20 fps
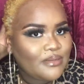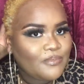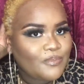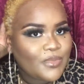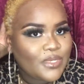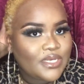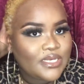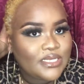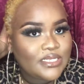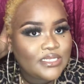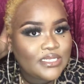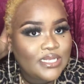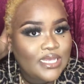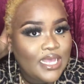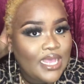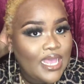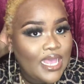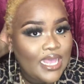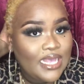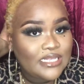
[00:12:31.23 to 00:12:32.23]
but
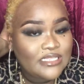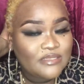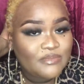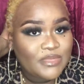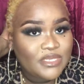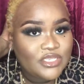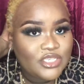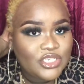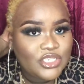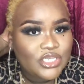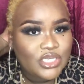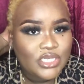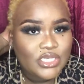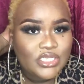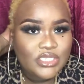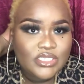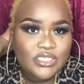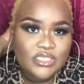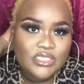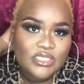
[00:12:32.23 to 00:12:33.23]
as
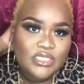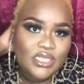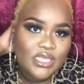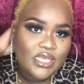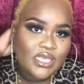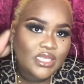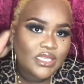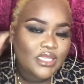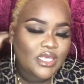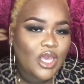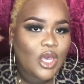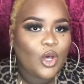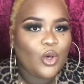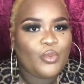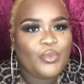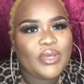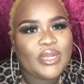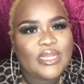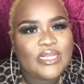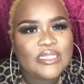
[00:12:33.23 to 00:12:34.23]
mentioned in the
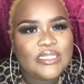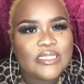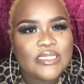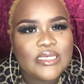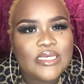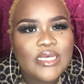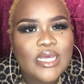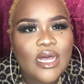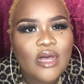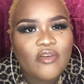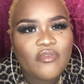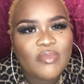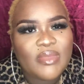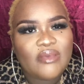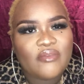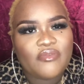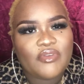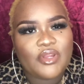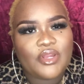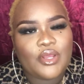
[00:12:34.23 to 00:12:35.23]
opening of my
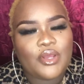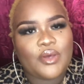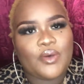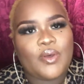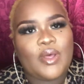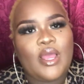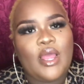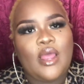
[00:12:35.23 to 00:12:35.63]
video,